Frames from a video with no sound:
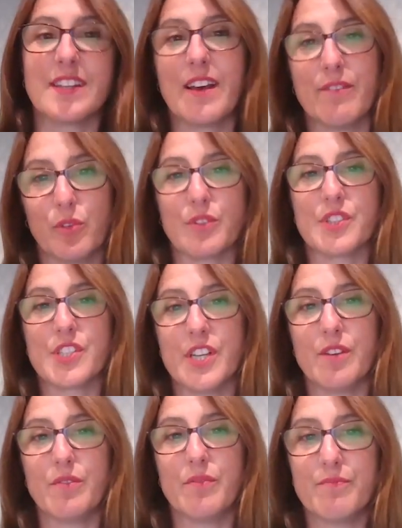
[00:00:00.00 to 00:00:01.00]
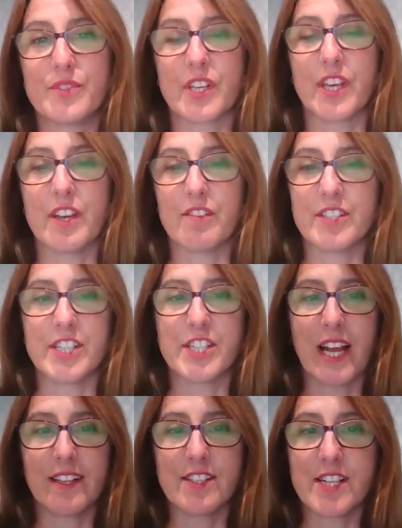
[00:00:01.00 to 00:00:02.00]
and therefore there's new security
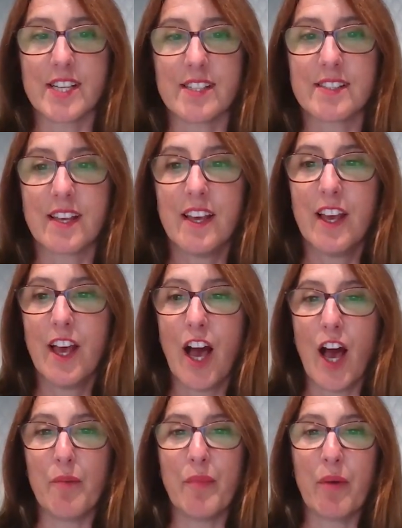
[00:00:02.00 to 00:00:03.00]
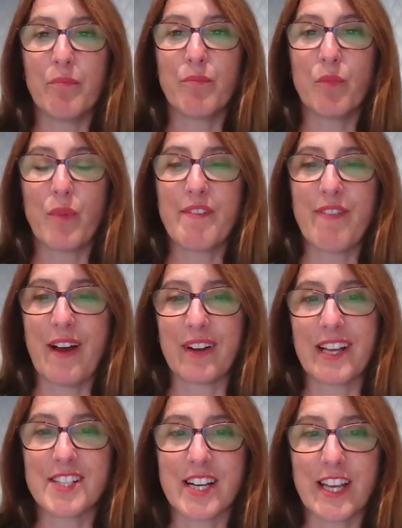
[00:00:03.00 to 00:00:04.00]
challenges. Um, and we found
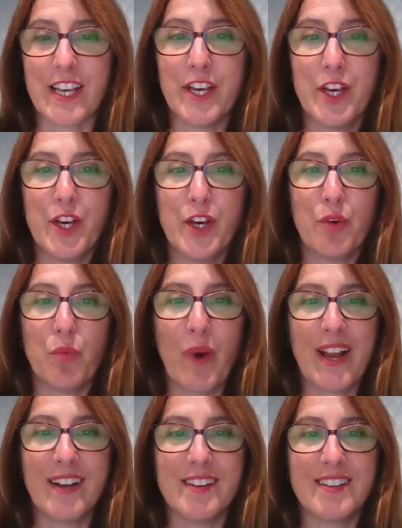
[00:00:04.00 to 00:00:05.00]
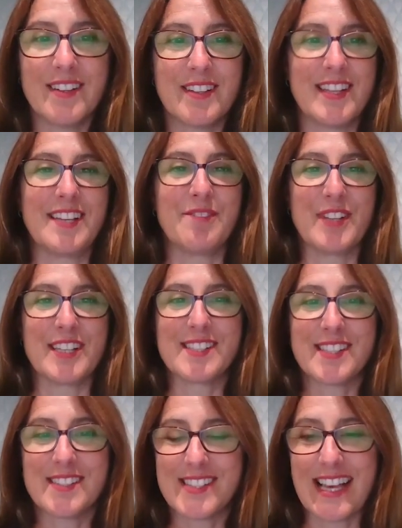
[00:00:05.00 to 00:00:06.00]
actually when the, the
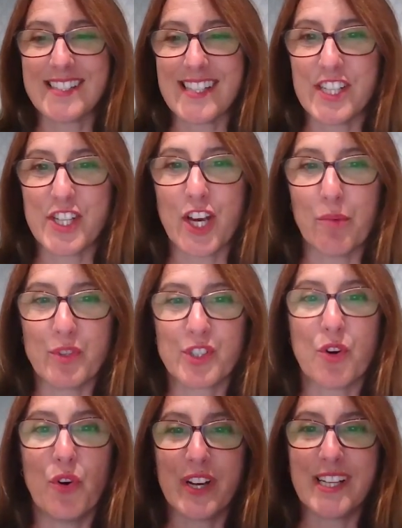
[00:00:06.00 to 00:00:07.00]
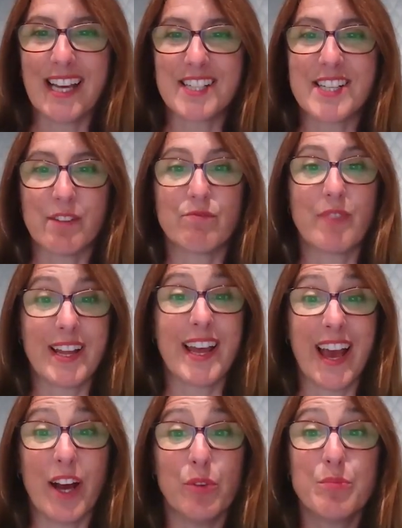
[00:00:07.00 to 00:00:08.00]
SASE term was coined, actually
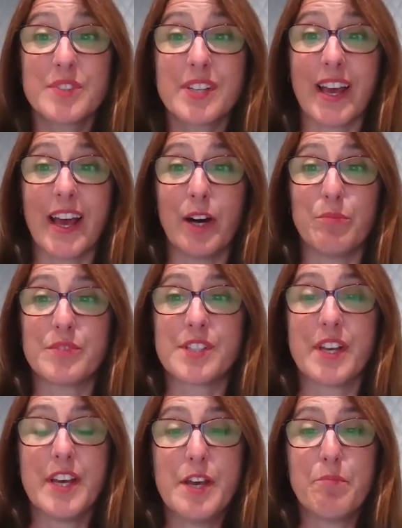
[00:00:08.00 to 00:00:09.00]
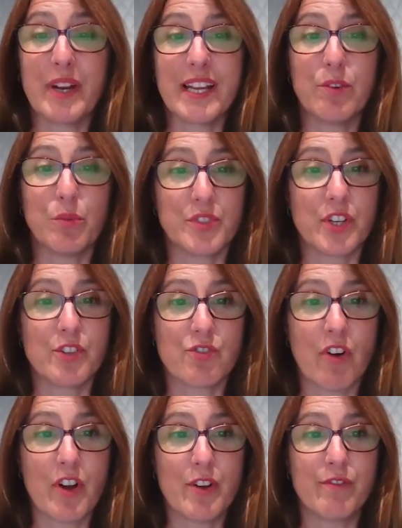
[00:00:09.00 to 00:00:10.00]
it, helped. It helped, but it also
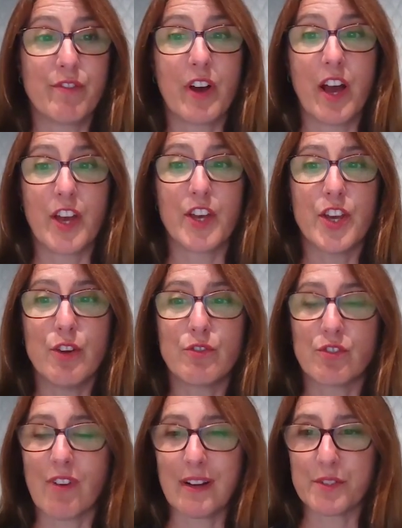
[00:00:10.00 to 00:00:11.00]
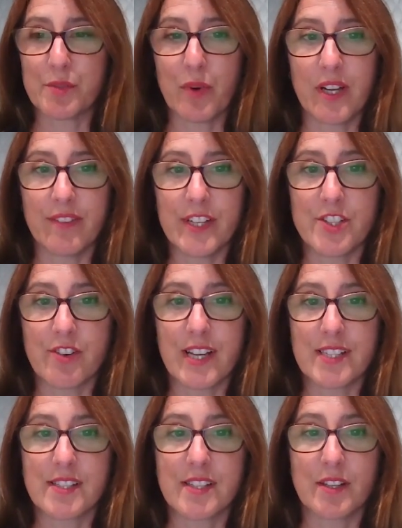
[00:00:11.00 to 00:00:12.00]
drove a huge groundswell of
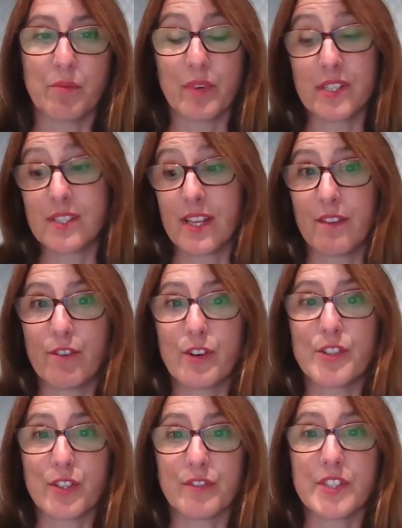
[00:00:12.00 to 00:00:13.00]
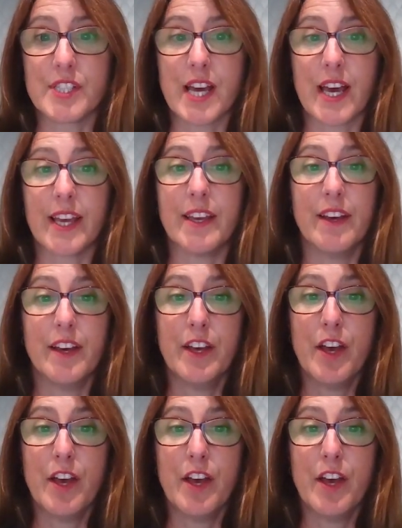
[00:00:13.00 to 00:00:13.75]
interest that we're seeing the fruits of today.